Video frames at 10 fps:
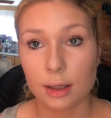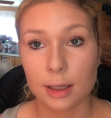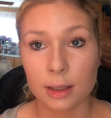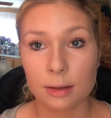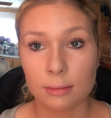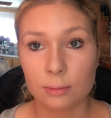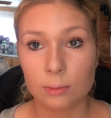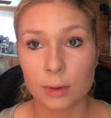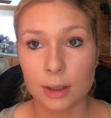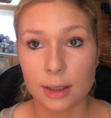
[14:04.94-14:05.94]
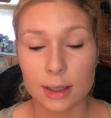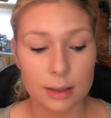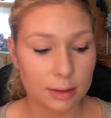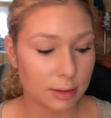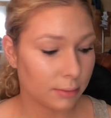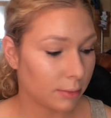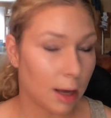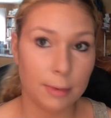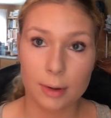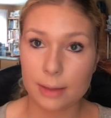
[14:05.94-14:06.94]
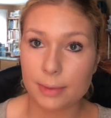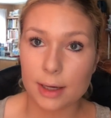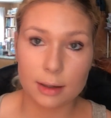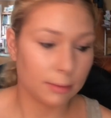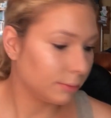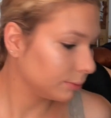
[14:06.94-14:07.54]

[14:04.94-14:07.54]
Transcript: It really is. I'll be right back.